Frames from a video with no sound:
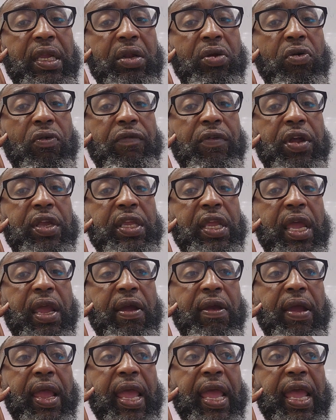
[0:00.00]
in over a
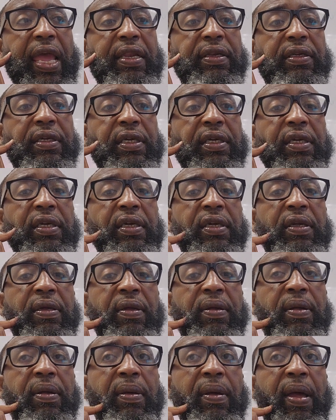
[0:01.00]
year. And
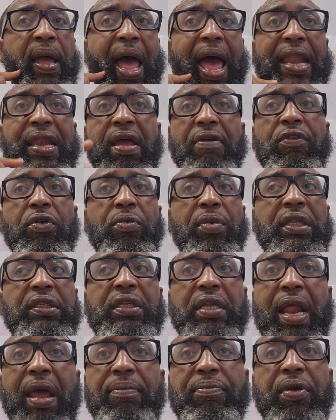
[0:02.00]
I never went
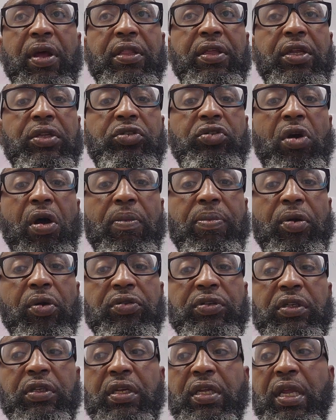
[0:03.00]
to that brother and talked
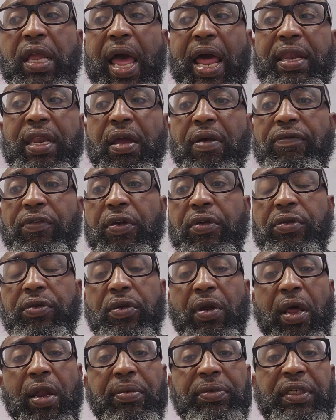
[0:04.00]
personally. I never, you
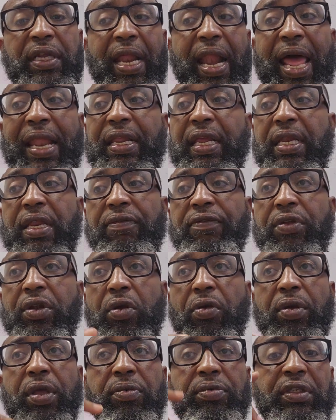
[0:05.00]
know what I'm saying? I didn't even
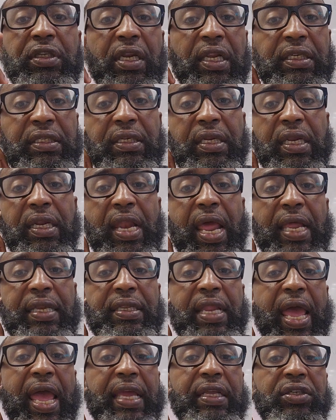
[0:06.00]
know he was listening that
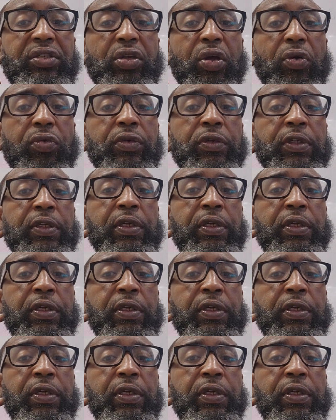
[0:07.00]
day. So